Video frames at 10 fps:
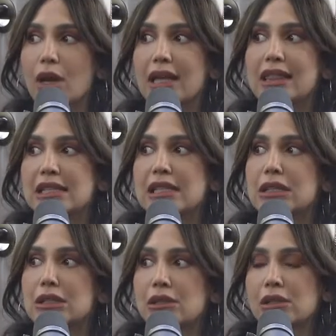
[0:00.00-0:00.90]
like this
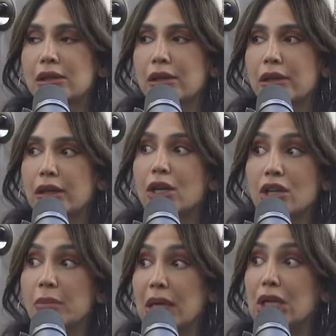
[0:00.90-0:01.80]
is
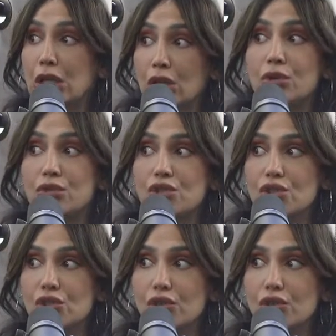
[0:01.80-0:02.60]
gonna be huge.